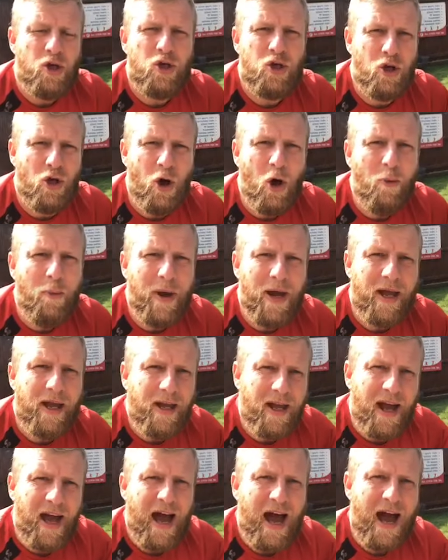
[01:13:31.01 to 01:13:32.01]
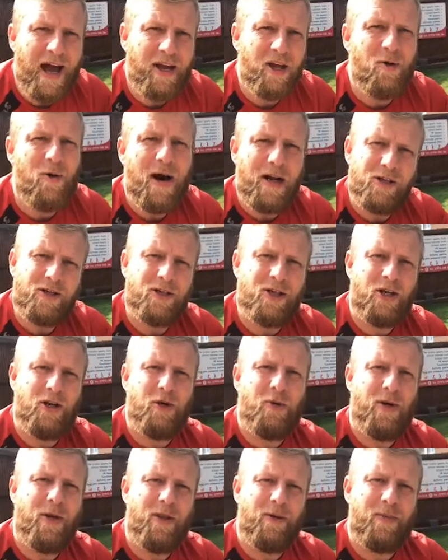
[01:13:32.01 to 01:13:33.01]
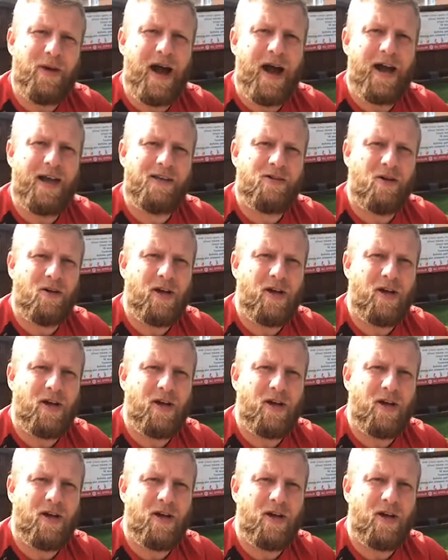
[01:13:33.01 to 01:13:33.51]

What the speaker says: show me, are you actually doing them, guys?